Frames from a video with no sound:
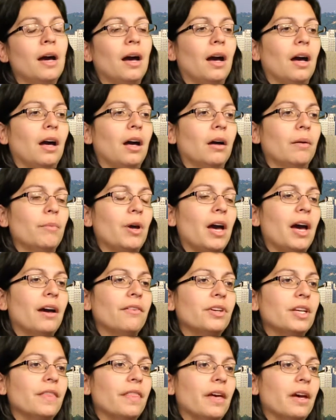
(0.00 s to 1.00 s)

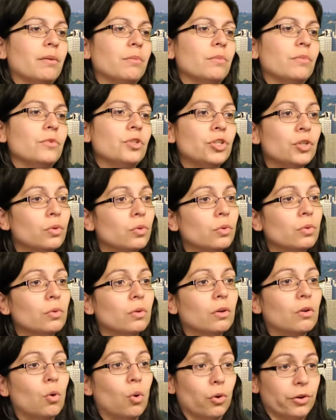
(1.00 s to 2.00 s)
having them
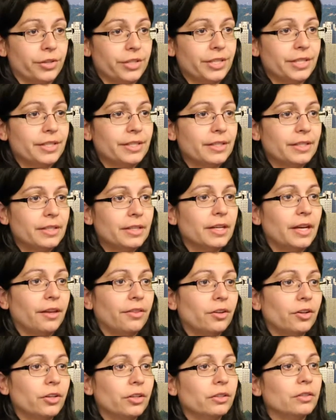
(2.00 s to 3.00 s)
do courses
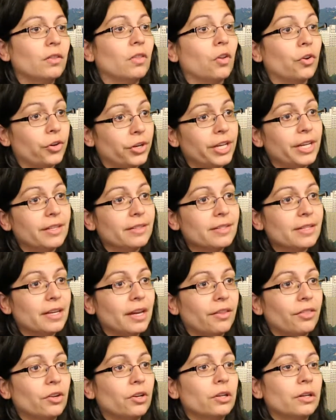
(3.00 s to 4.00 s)
together, learning
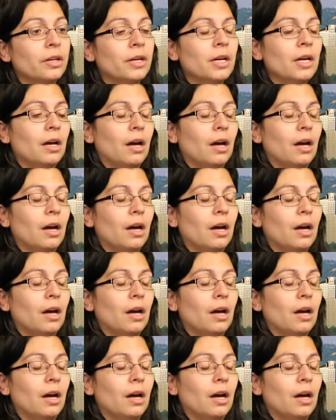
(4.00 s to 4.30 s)
together,